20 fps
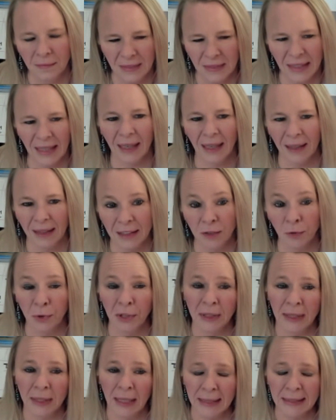Yeah, it's real
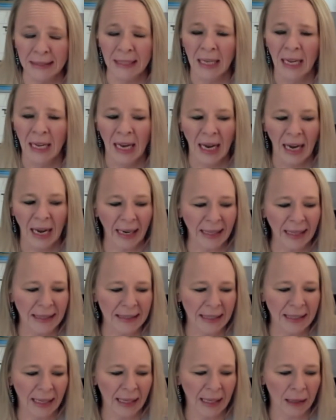nice. I can
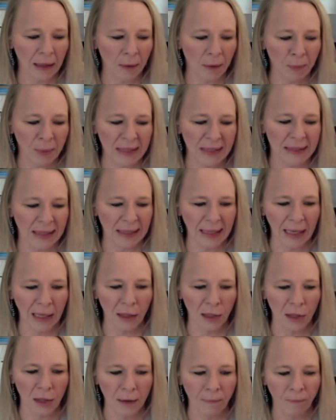take a piece of
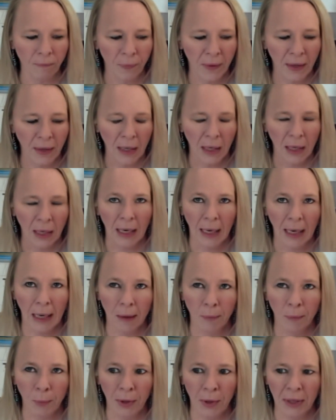leather
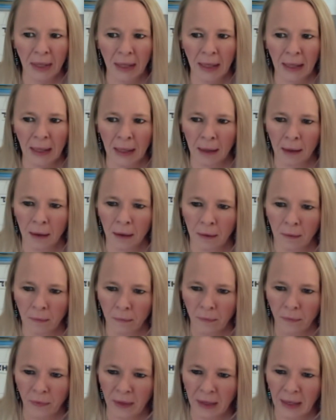and put it in
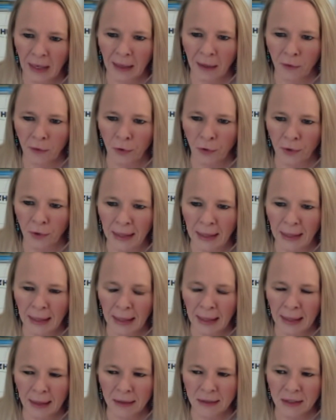the gantry,
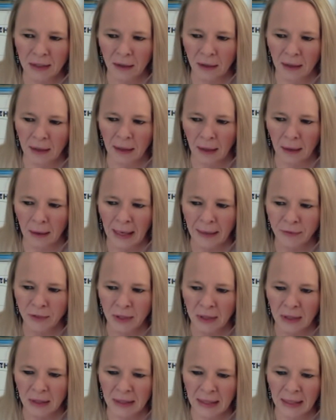and I have to
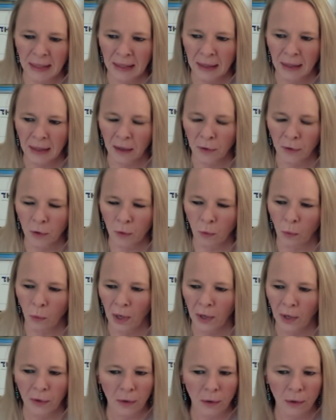clean it
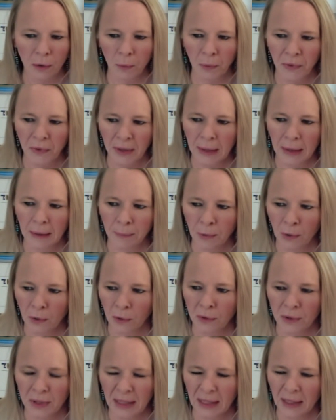underwater or with a
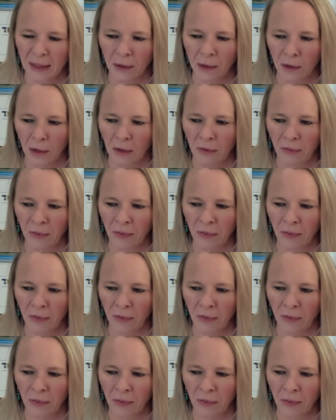chemical to get it off,